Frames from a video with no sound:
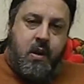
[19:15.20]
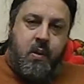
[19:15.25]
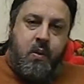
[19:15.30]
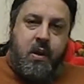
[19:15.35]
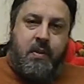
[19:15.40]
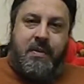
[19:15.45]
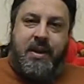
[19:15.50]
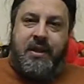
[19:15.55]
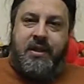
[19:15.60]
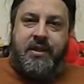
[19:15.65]

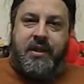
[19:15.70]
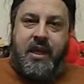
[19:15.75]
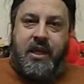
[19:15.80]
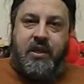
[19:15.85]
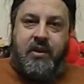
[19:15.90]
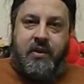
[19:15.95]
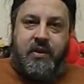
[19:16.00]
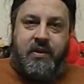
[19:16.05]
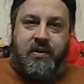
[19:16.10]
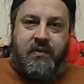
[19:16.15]
when my
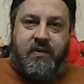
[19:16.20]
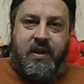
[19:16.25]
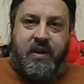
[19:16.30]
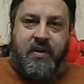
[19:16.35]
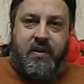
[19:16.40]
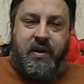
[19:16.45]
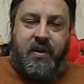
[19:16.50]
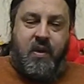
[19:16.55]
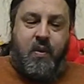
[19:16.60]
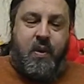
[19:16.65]
schedule's of
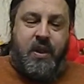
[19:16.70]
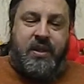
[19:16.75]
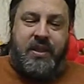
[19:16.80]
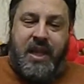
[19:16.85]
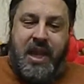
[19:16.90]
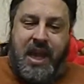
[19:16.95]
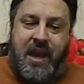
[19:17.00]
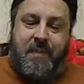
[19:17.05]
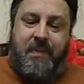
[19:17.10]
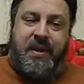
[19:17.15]
it, you know,
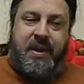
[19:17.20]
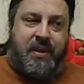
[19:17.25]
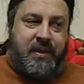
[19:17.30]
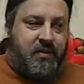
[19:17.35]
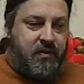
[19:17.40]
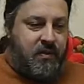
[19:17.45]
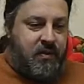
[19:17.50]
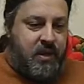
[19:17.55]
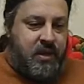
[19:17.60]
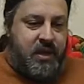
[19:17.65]
what's
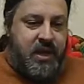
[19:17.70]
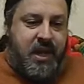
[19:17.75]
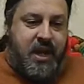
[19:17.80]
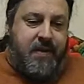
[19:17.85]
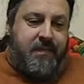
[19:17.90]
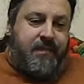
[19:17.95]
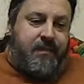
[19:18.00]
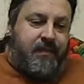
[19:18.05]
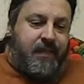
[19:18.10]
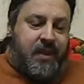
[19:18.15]
happening during the
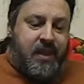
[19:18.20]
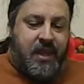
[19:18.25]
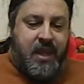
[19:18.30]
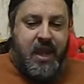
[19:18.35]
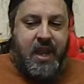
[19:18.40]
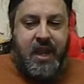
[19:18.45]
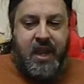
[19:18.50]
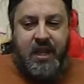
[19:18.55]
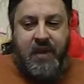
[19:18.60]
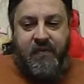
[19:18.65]
day,
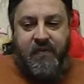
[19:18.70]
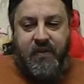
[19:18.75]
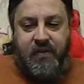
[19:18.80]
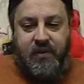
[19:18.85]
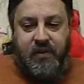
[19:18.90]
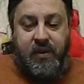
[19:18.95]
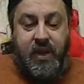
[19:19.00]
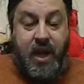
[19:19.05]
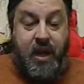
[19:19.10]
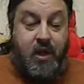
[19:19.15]
and if
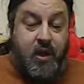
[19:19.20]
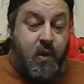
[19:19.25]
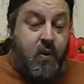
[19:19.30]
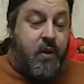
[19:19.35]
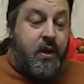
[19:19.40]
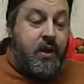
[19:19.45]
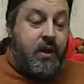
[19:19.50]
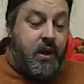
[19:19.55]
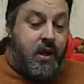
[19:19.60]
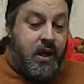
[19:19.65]
there's a lot
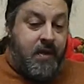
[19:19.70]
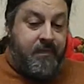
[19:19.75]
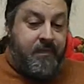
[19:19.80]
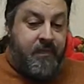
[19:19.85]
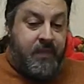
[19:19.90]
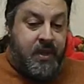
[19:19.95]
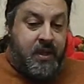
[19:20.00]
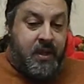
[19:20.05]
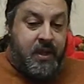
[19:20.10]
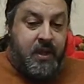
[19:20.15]
going
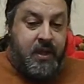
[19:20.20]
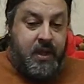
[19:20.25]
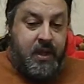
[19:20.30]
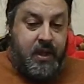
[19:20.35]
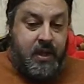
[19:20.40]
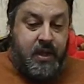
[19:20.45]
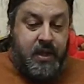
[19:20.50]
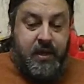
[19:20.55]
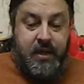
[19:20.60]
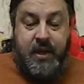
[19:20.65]
on,
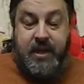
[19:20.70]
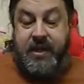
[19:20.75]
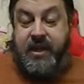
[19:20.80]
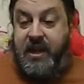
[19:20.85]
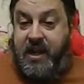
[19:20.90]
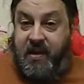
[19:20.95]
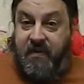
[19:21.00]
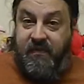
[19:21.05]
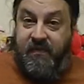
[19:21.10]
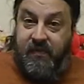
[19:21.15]
and I
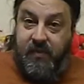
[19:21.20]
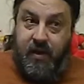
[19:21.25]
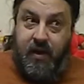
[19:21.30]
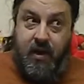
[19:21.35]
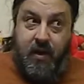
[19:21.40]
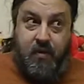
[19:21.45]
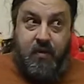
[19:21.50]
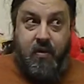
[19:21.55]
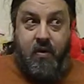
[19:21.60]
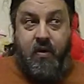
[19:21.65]
can't
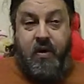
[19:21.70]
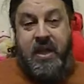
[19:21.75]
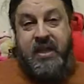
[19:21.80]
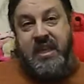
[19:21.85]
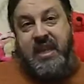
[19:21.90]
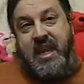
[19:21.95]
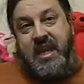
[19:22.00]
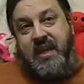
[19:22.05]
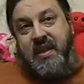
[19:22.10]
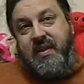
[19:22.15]
vlog, or
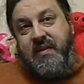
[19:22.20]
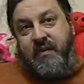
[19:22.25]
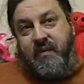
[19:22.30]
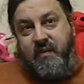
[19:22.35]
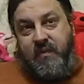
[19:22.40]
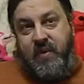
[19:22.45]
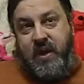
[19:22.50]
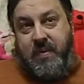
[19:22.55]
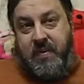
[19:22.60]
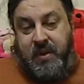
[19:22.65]
at the end of the,
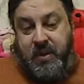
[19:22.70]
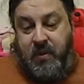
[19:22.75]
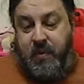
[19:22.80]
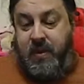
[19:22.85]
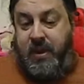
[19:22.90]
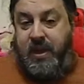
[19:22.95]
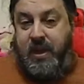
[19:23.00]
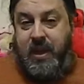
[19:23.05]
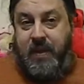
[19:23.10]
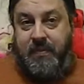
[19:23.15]
what I'm
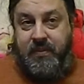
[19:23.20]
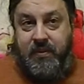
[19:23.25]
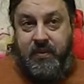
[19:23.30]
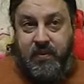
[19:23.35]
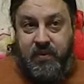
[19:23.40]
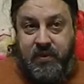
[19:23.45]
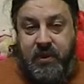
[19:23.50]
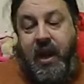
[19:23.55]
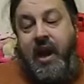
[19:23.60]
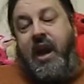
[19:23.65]
doing, I'm
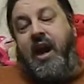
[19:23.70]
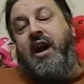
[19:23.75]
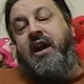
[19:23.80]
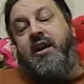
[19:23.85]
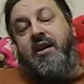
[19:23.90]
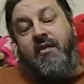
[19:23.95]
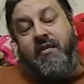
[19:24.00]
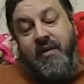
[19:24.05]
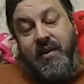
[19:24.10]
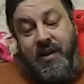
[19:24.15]
too
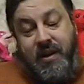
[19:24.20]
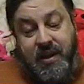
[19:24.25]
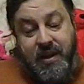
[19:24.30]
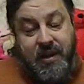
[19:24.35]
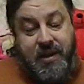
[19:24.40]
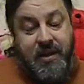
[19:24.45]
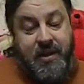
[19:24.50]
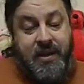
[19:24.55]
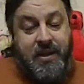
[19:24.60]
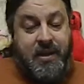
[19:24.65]
tired to
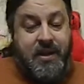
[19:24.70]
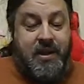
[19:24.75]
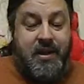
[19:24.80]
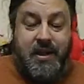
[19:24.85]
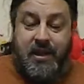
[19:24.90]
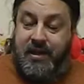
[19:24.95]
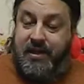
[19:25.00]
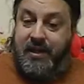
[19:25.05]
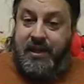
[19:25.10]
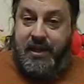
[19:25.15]
vlog,
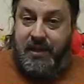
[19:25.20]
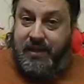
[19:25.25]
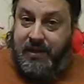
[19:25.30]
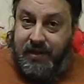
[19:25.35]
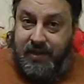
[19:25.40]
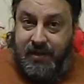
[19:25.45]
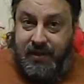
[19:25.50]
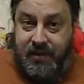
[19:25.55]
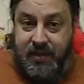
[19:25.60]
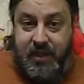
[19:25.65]

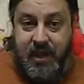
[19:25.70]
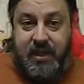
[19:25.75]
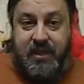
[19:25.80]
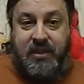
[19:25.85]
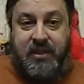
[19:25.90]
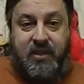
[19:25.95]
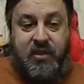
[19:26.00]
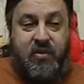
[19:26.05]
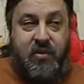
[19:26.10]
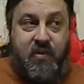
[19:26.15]
then
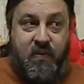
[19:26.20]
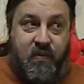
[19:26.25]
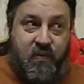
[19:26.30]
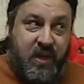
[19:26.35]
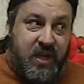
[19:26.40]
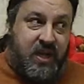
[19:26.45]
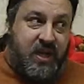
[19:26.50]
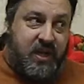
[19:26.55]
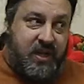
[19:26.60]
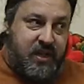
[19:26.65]
that's sort of
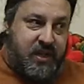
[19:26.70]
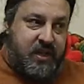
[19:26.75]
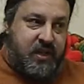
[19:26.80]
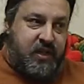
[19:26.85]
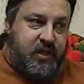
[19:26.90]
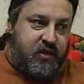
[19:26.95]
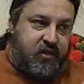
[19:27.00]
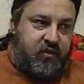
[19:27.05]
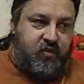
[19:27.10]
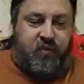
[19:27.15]
what
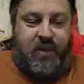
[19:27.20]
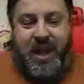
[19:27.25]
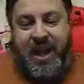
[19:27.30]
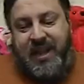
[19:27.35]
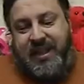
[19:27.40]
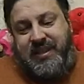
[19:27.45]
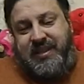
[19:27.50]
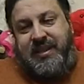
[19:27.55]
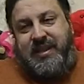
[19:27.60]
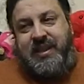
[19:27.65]

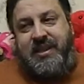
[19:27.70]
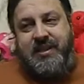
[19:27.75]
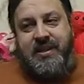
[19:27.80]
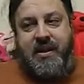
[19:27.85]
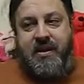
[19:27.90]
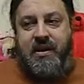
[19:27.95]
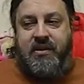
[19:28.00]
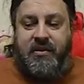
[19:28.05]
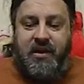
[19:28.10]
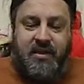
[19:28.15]
drags things
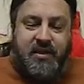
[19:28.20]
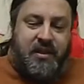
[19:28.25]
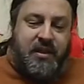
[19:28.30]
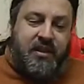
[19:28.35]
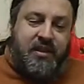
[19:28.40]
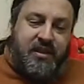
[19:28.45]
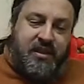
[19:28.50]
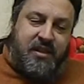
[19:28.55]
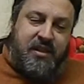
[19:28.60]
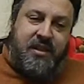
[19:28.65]
out. It's not
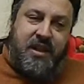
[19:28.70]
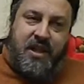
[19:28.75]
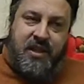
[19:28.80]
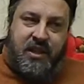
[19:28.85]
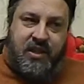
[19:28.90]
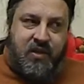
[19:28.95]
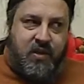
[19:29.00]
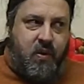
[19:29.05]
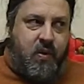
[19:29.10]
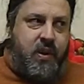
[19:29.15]
that
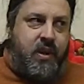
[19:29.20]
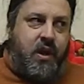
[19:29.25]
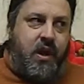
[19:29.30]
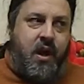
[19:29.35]
nothing's going